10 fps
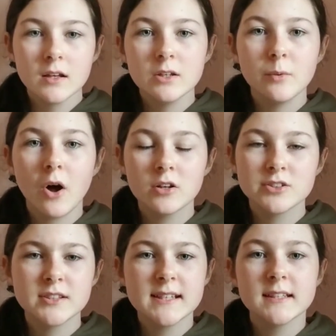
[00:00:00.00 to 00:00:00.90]
You will
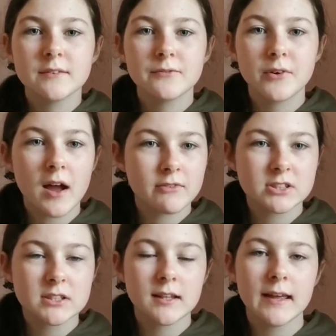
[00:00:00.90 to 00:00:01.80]
also need, for every
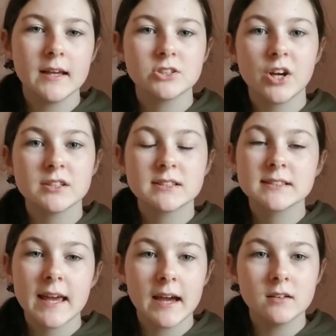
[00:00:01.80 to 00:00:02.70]
single age, a
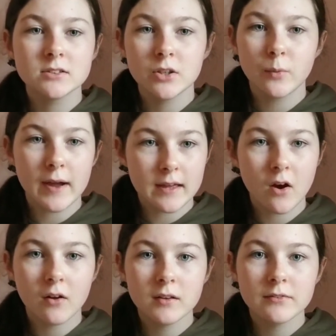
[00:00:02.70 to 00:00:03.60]
scale to weigh
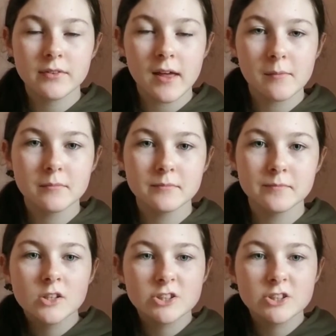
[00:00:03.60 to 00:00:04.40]
all of them.